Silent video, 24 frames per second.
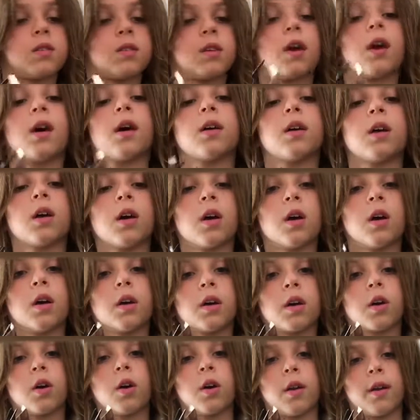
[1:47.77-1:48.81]
Yeah.
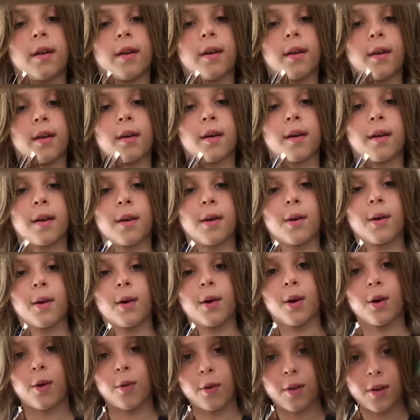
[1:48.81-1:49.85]
Good.
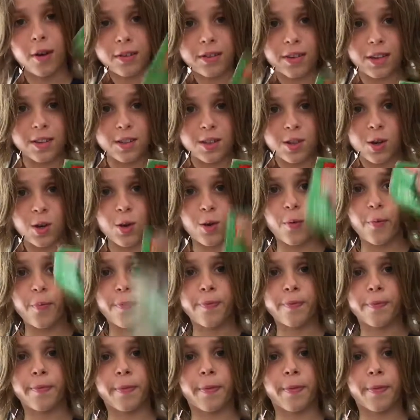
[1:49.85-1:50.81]
We got these two.